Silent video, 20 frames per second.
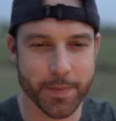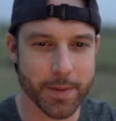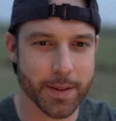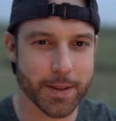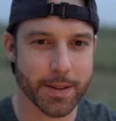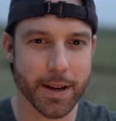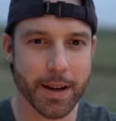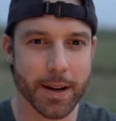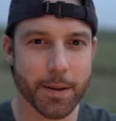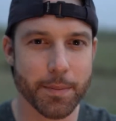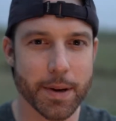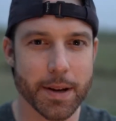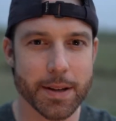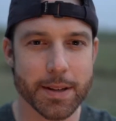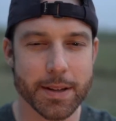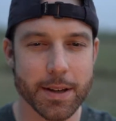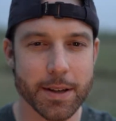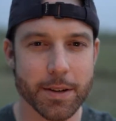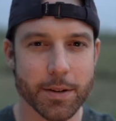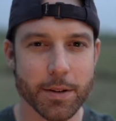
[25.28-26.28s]
it's not a big
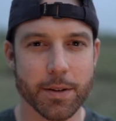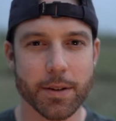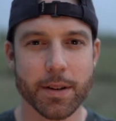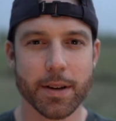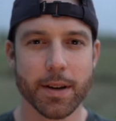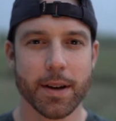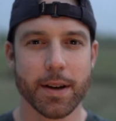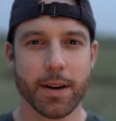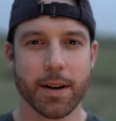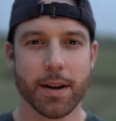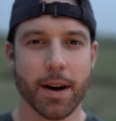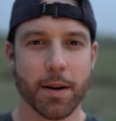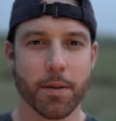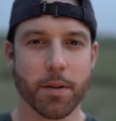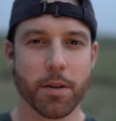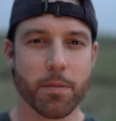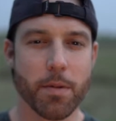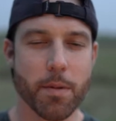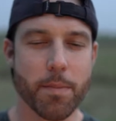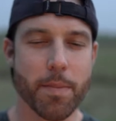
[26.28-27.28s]
deal. I'm
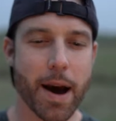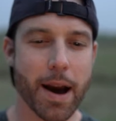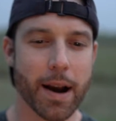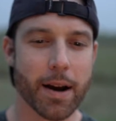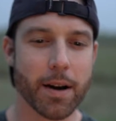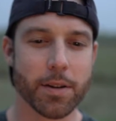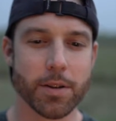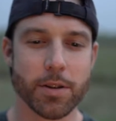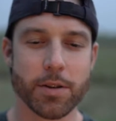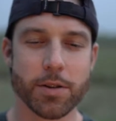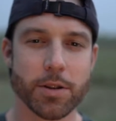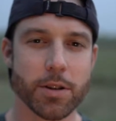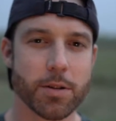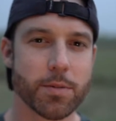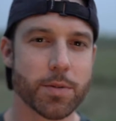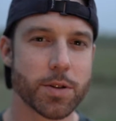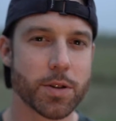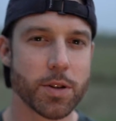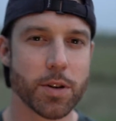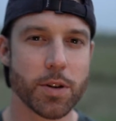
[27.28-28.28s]
gonna be back on
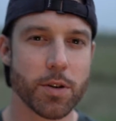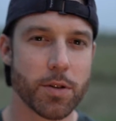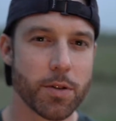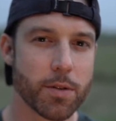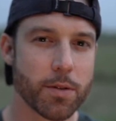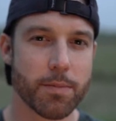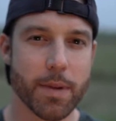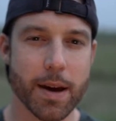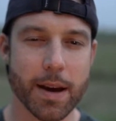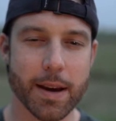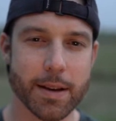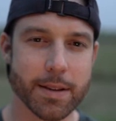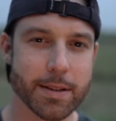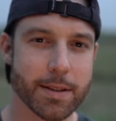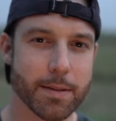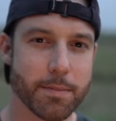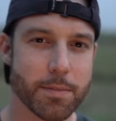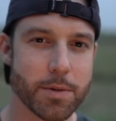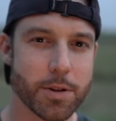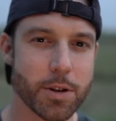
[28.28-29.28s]
YouTube soon, making
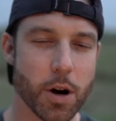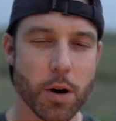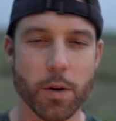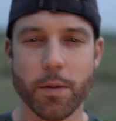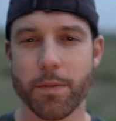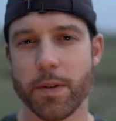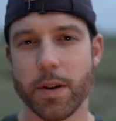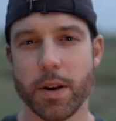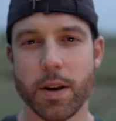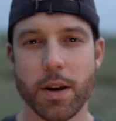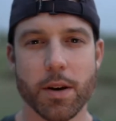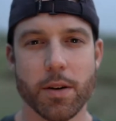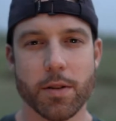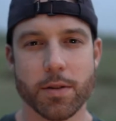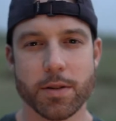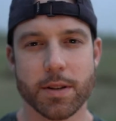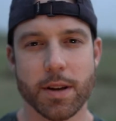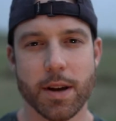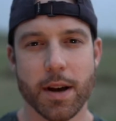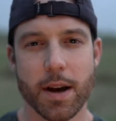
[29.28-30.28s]
some dope
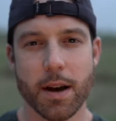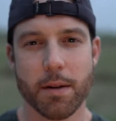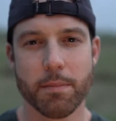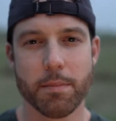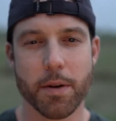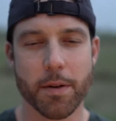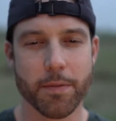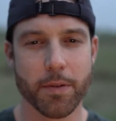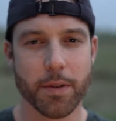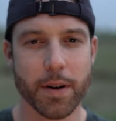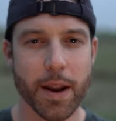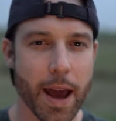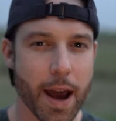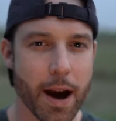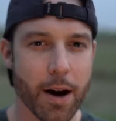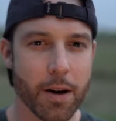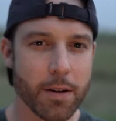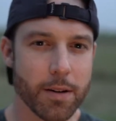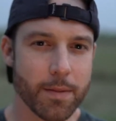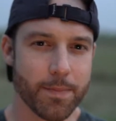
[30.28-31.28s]
videos. But for
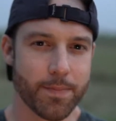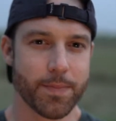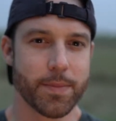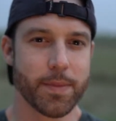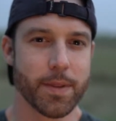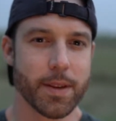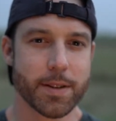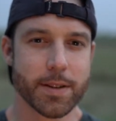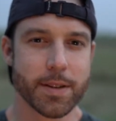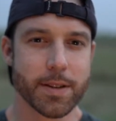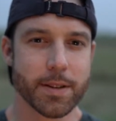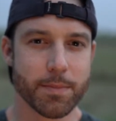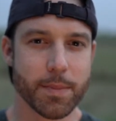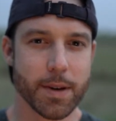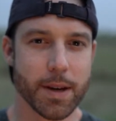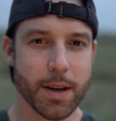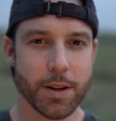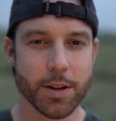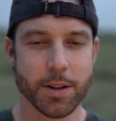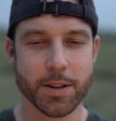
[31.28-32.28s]
now, this is
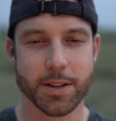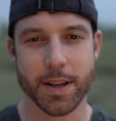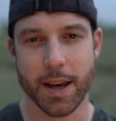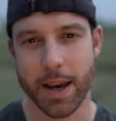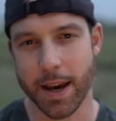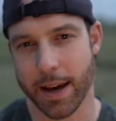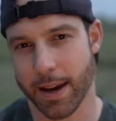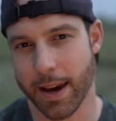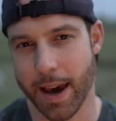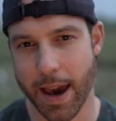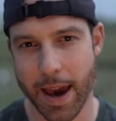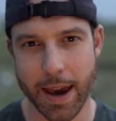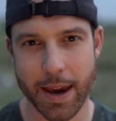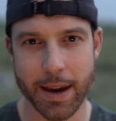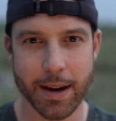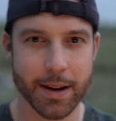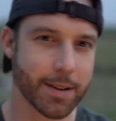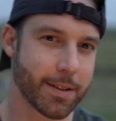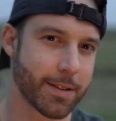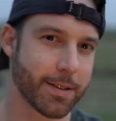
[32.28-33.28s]
me just saying,
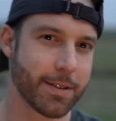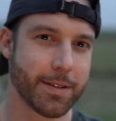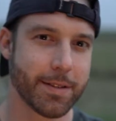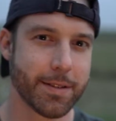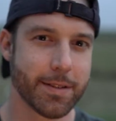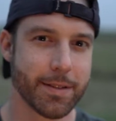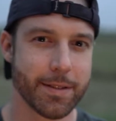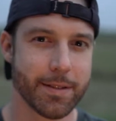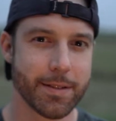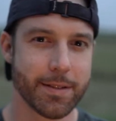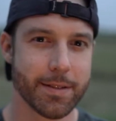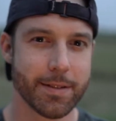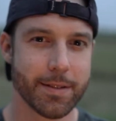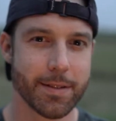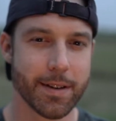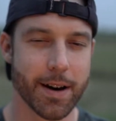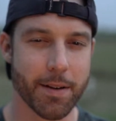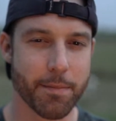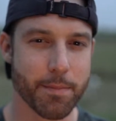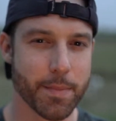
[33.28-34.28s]
hey,
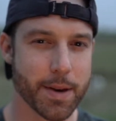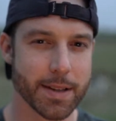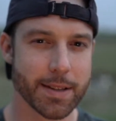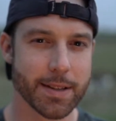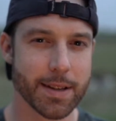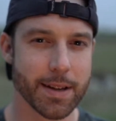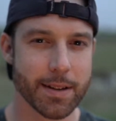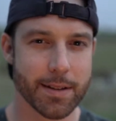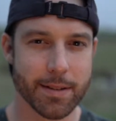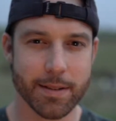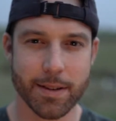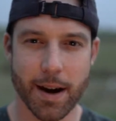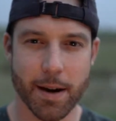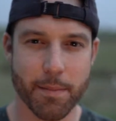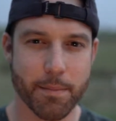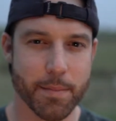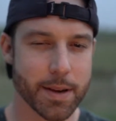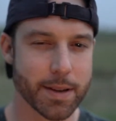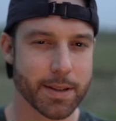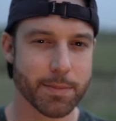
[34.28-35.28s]
I've missed it. I
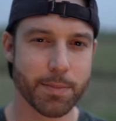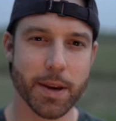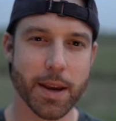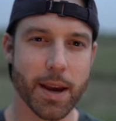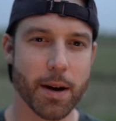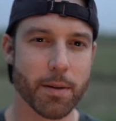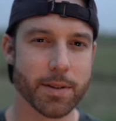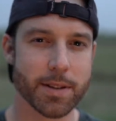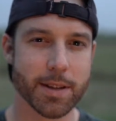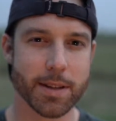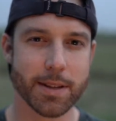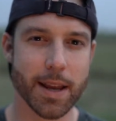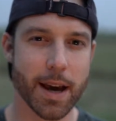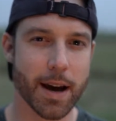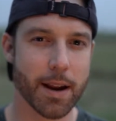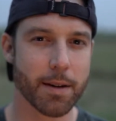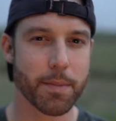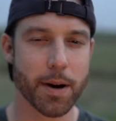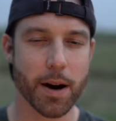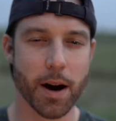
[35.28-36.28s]
miss being able to sit
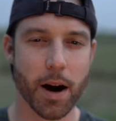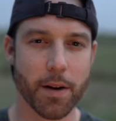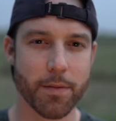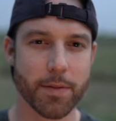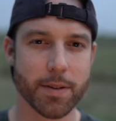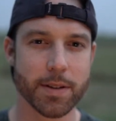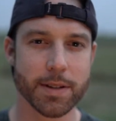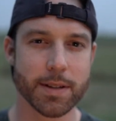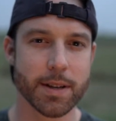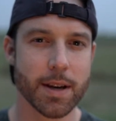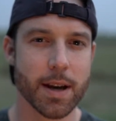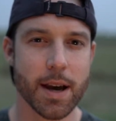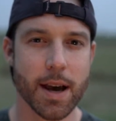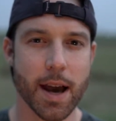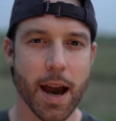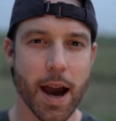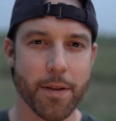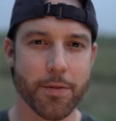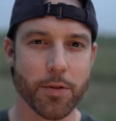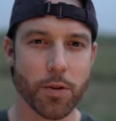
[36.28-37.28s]
down in my office
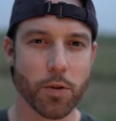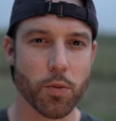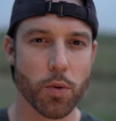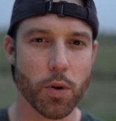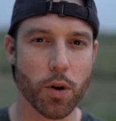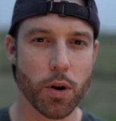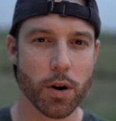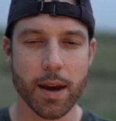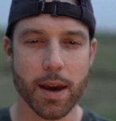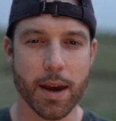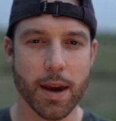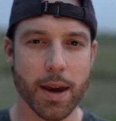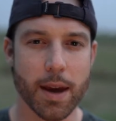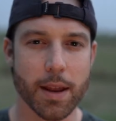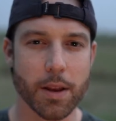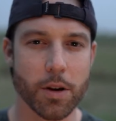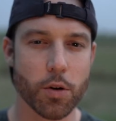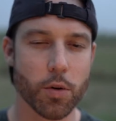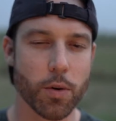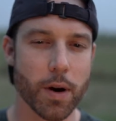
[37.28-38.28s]
after work
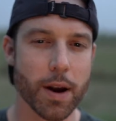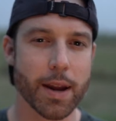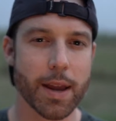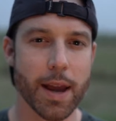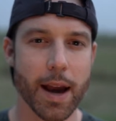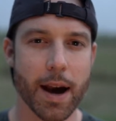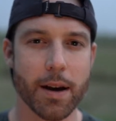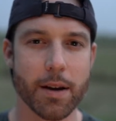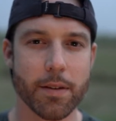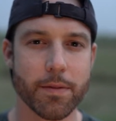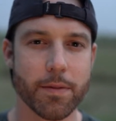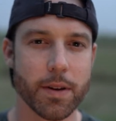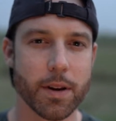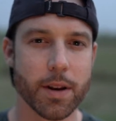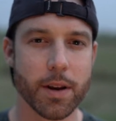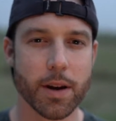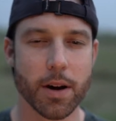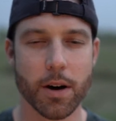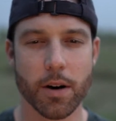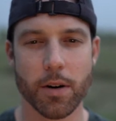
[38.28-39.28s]
and crank out a
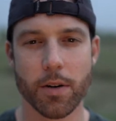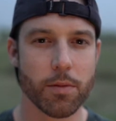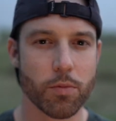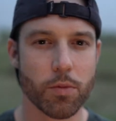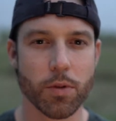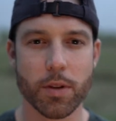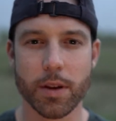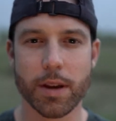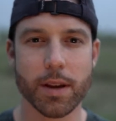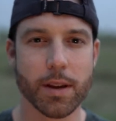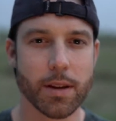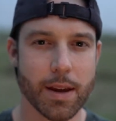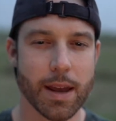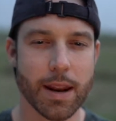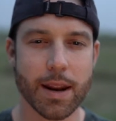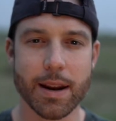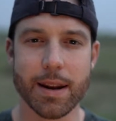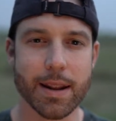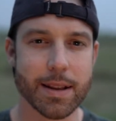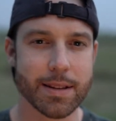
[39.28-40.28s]
video, really get
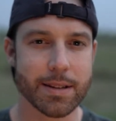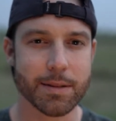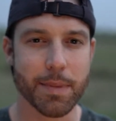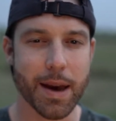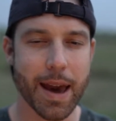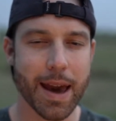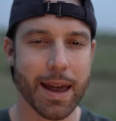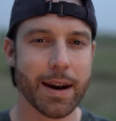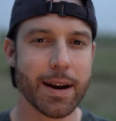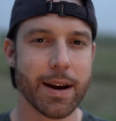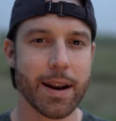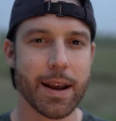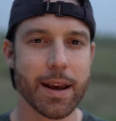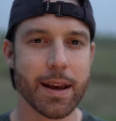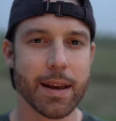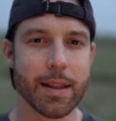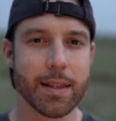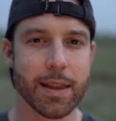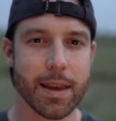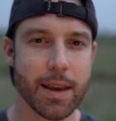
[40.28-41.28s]
into some
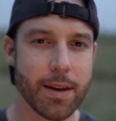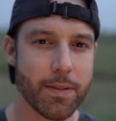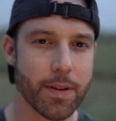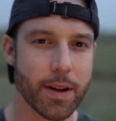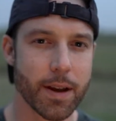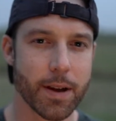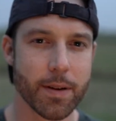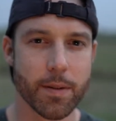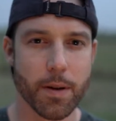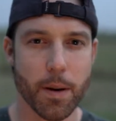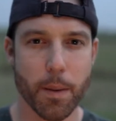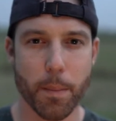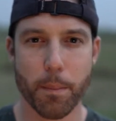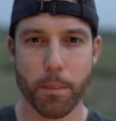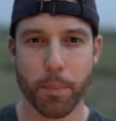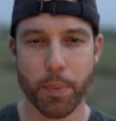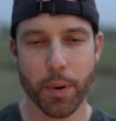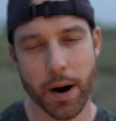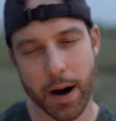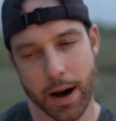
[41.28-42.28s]
editing in the evening.
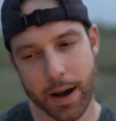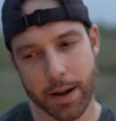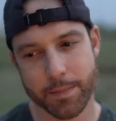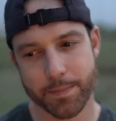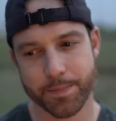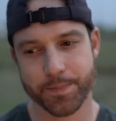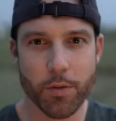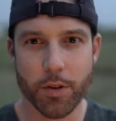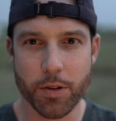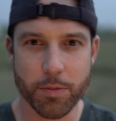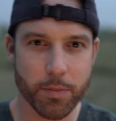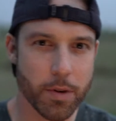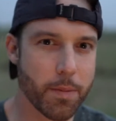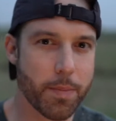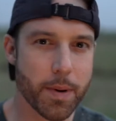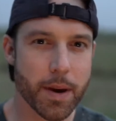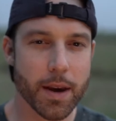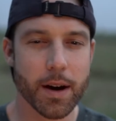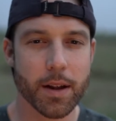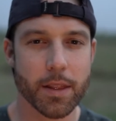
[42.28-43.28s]
But with me
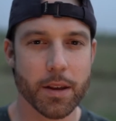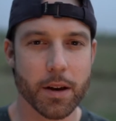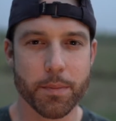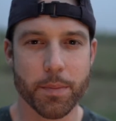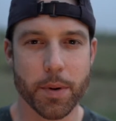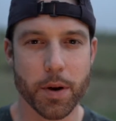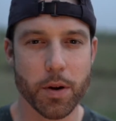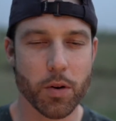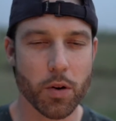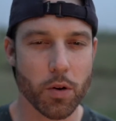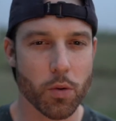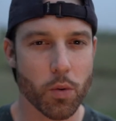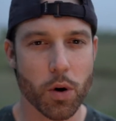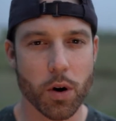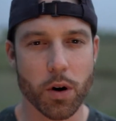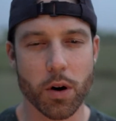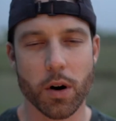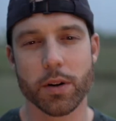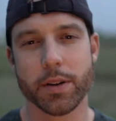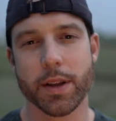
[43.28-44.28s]
being on the computer at
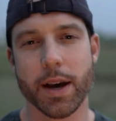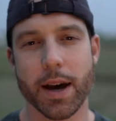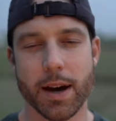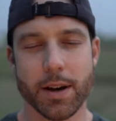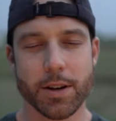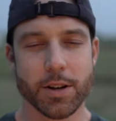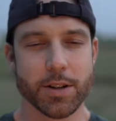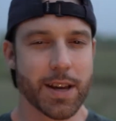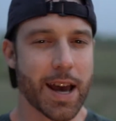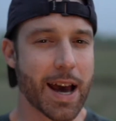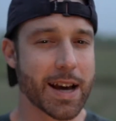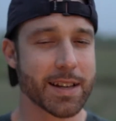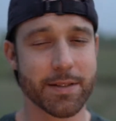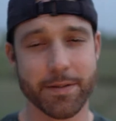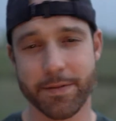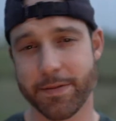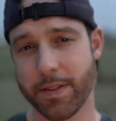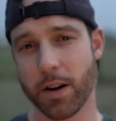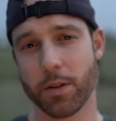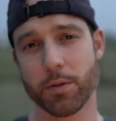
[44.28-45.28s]
work all day, it just
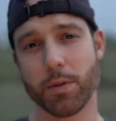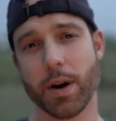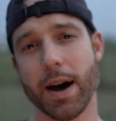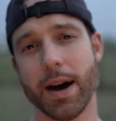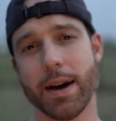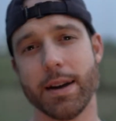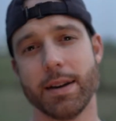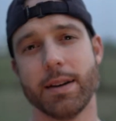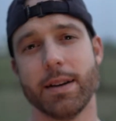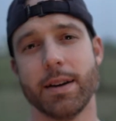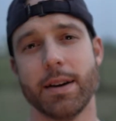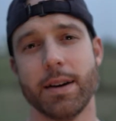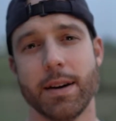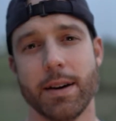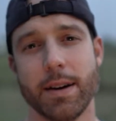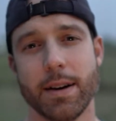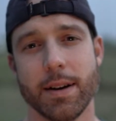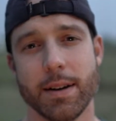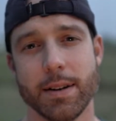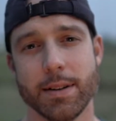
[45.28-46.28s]
hasn't felt right
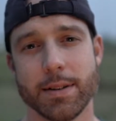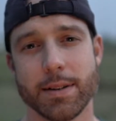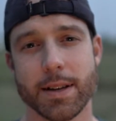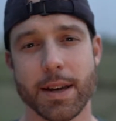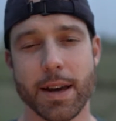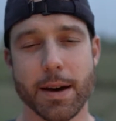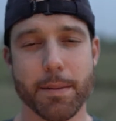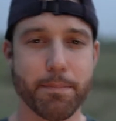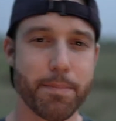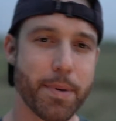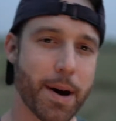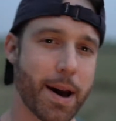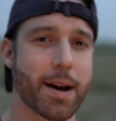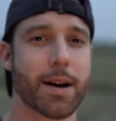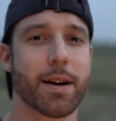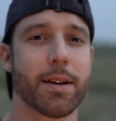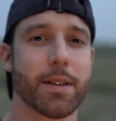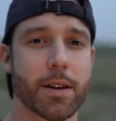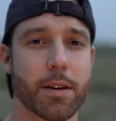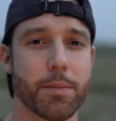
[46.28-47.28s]
to get
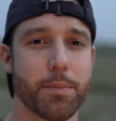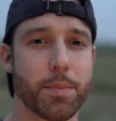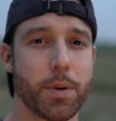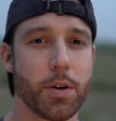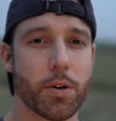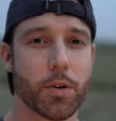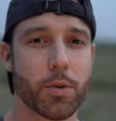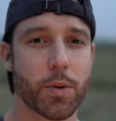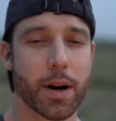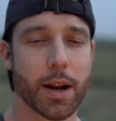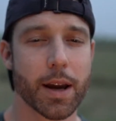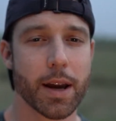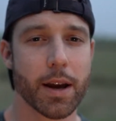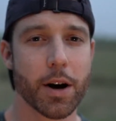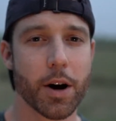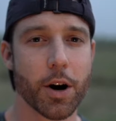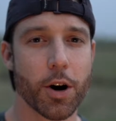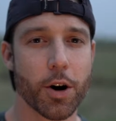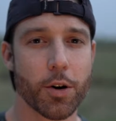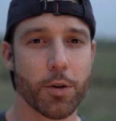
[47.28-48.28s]
back on the computer when I get
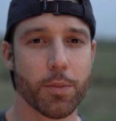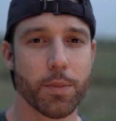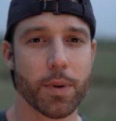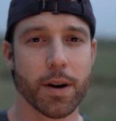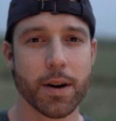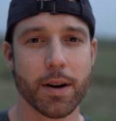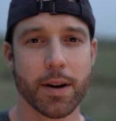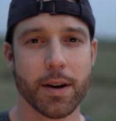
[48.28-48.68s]
home